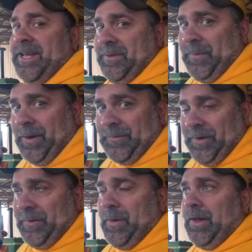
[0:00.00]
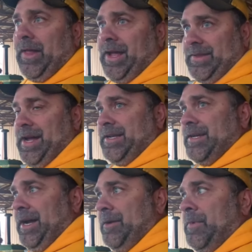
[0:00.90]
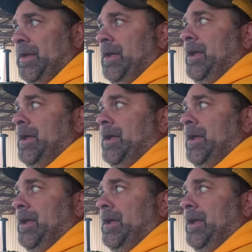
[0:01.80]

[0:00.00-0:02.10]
didn't work very well at that time.